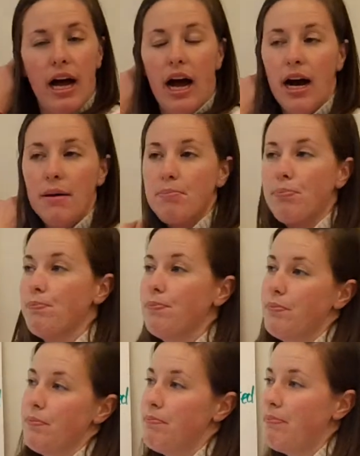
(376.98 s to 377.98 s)

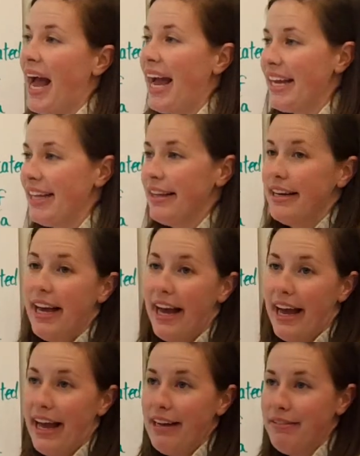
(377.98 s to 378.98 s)
Back in the
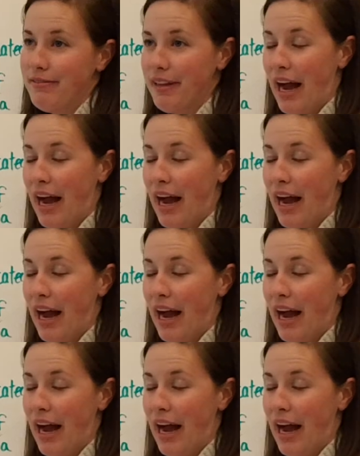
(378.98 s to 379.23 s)
day,